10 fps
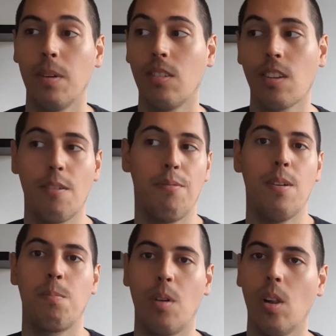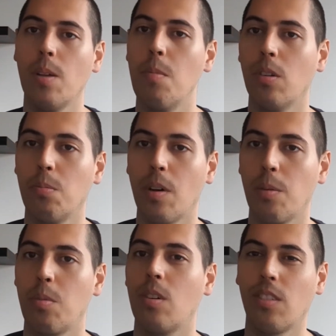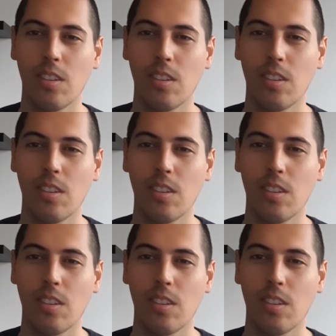It's going to fit probably most motherboards.